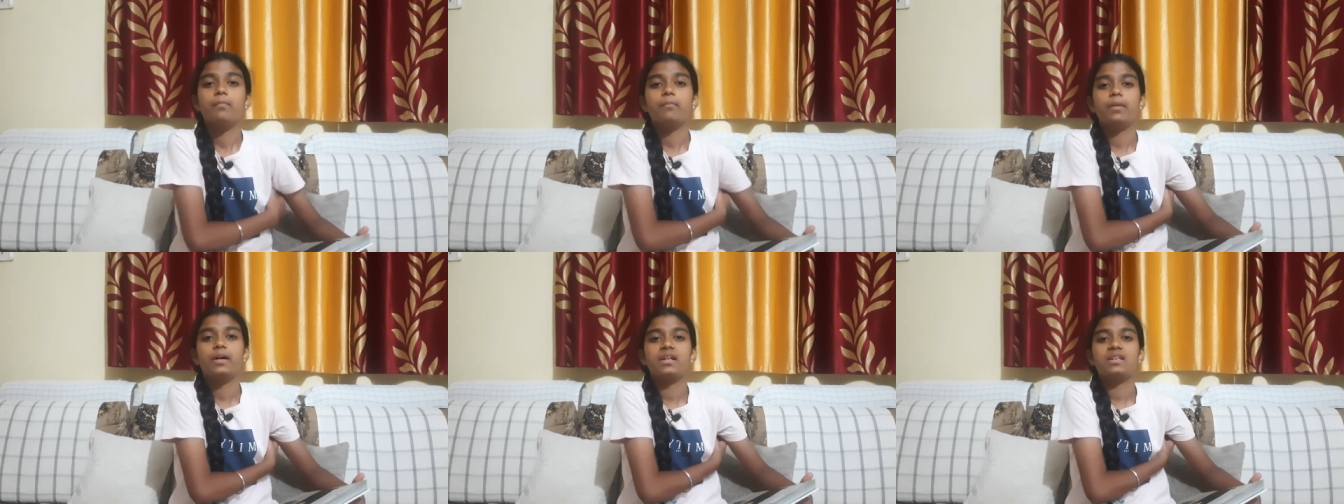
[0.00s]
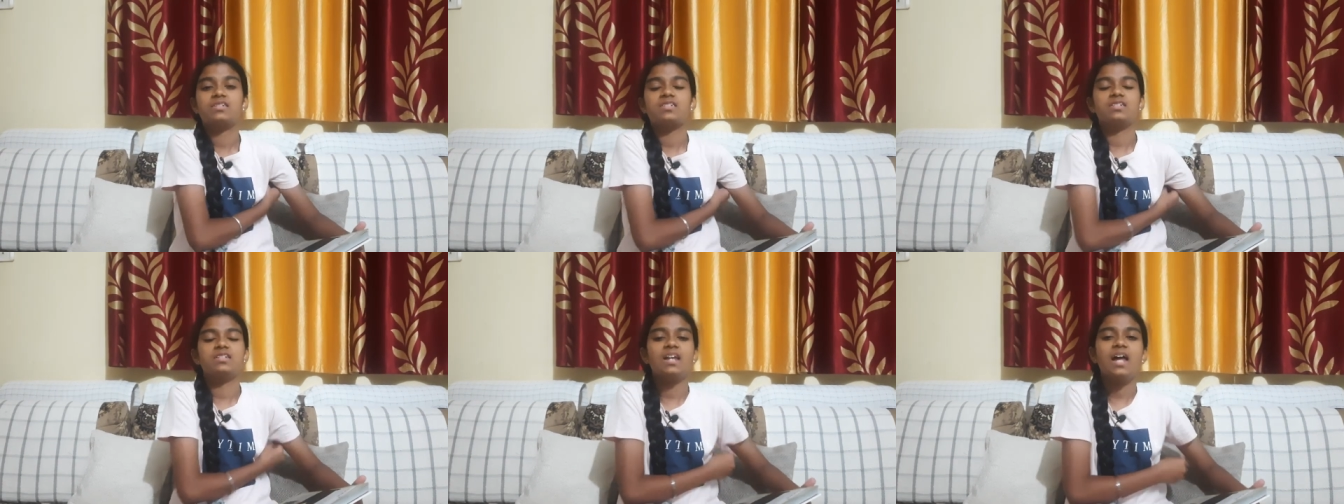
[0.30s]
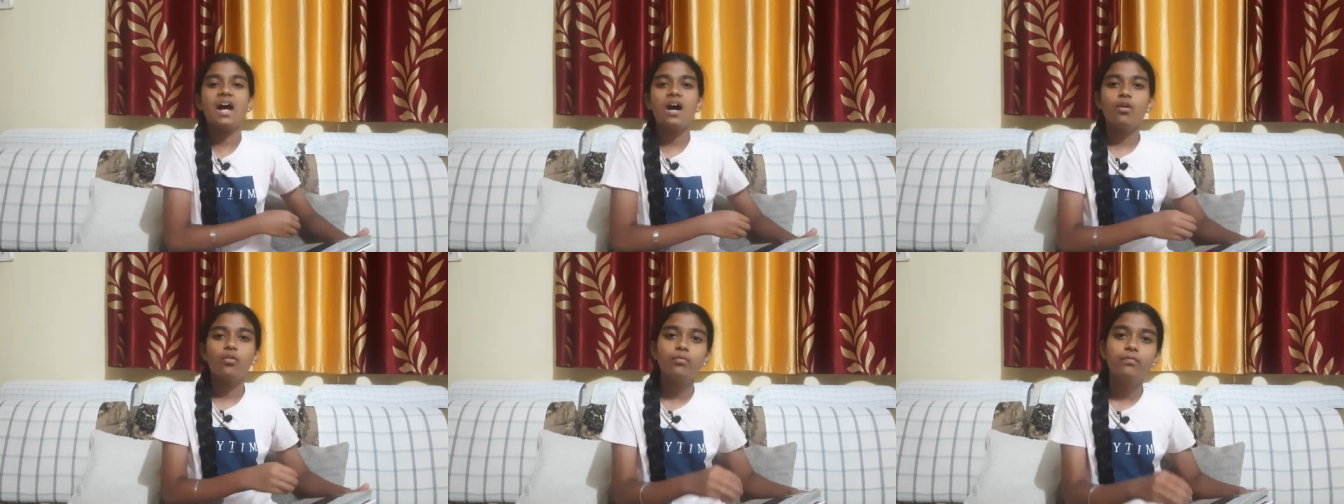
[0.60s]
But
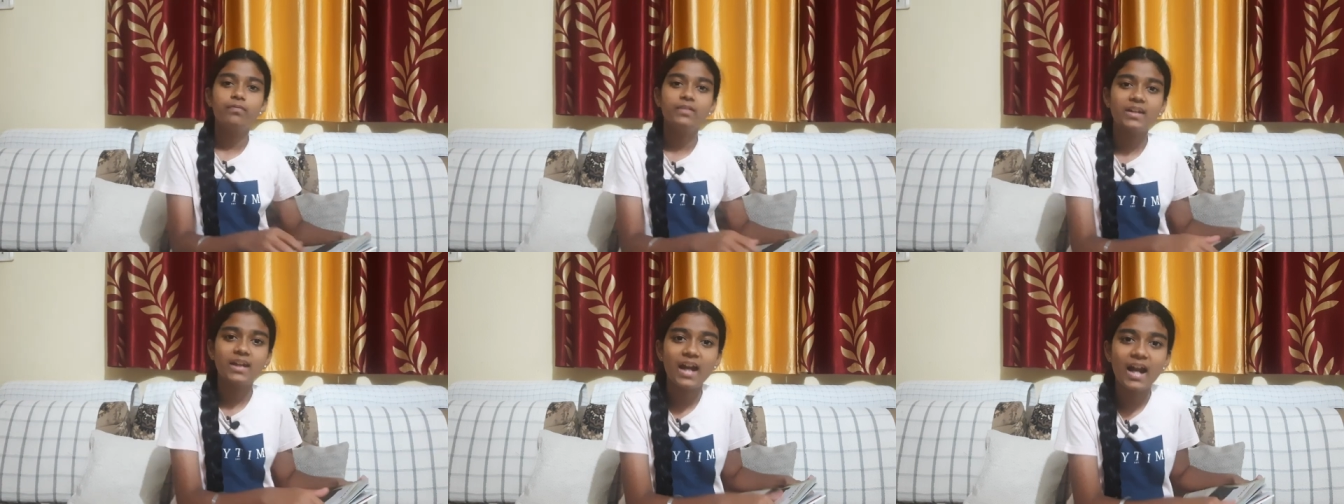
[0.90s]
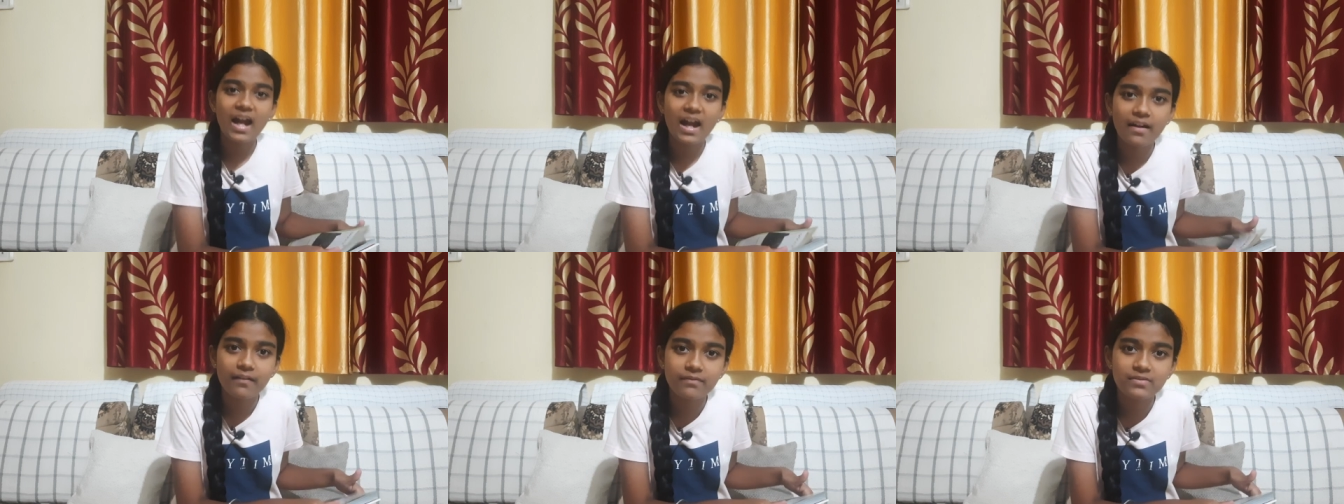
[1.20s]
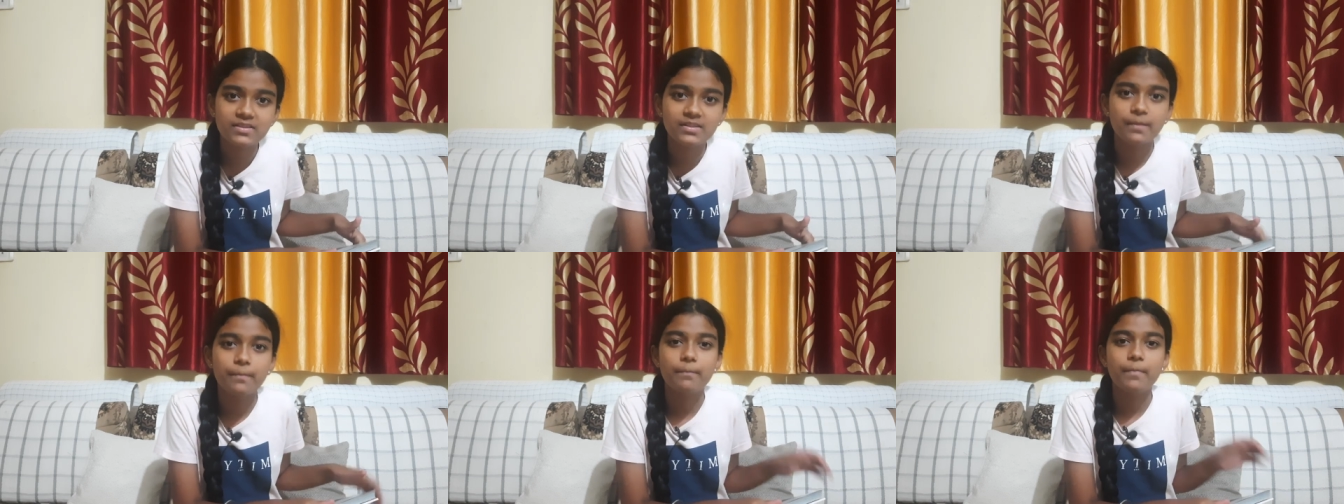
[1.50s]
now we
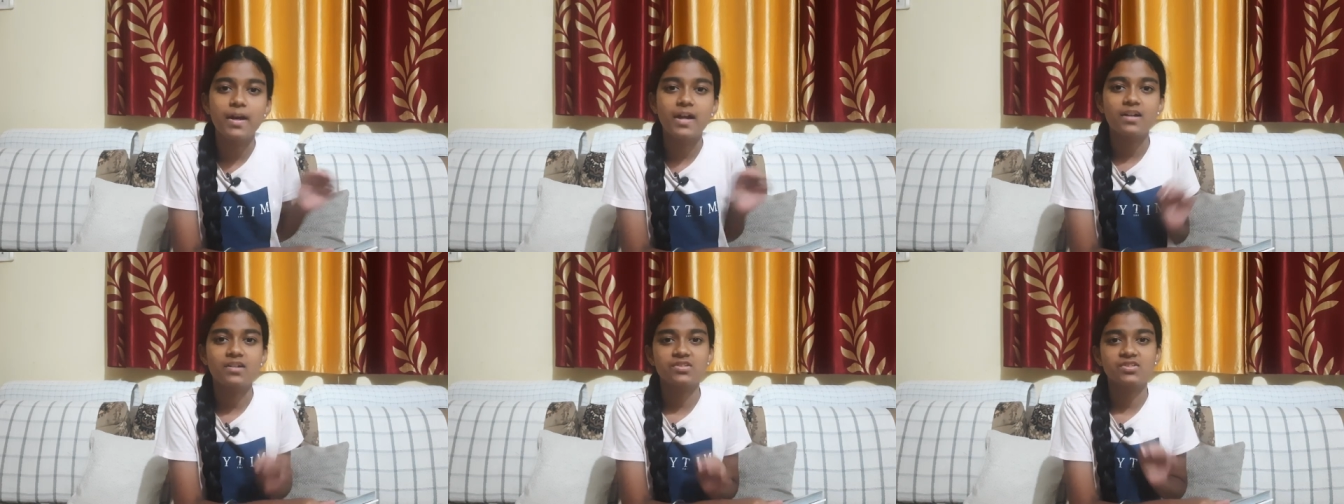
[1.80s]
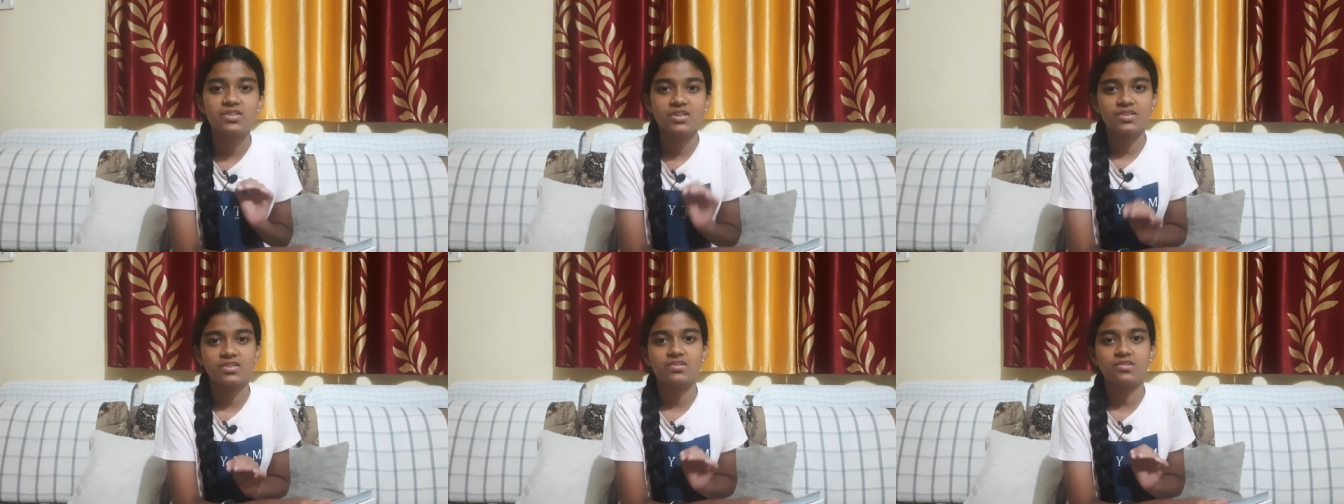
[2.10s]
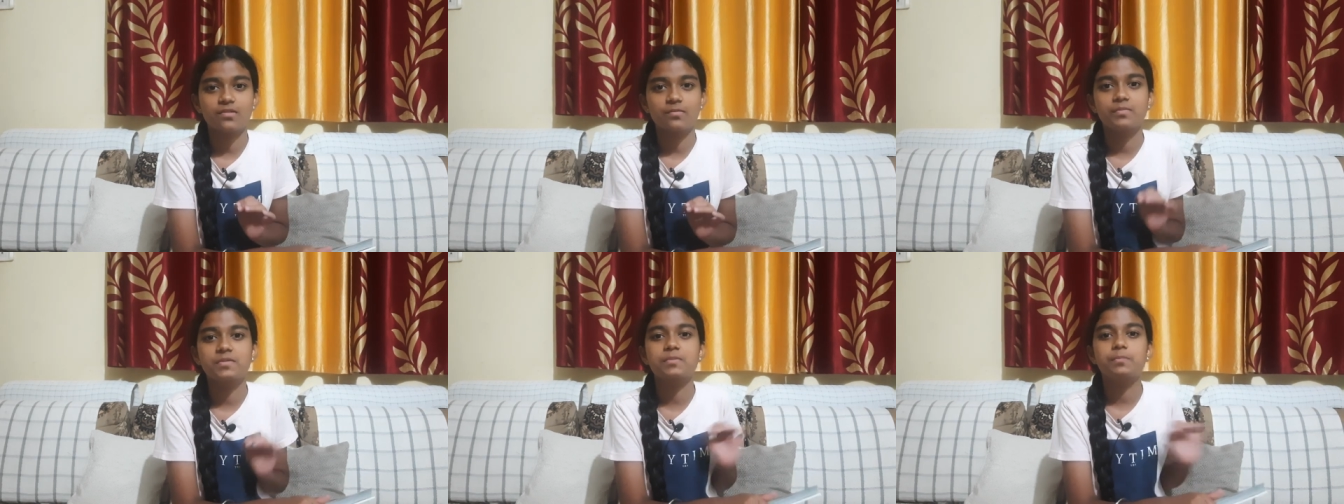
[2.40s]
have some better
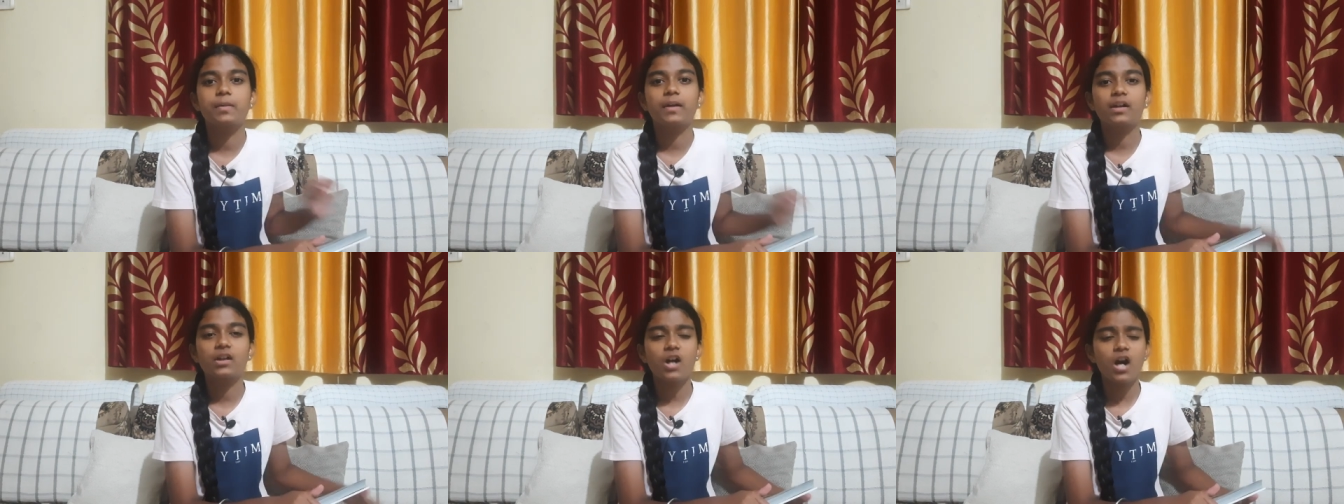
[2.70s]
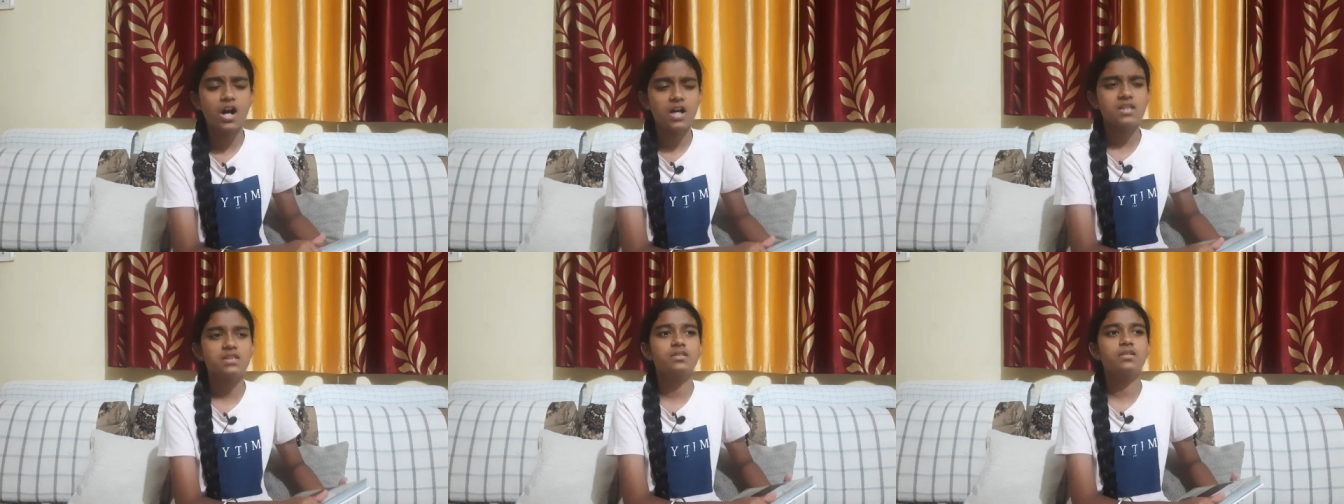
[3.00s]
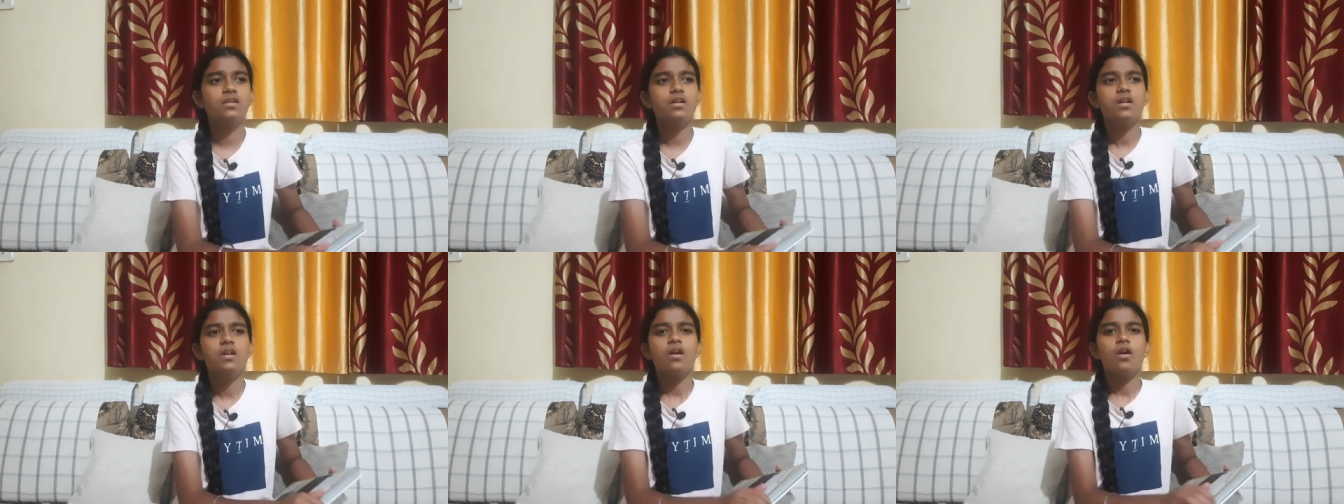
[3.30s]
systems because,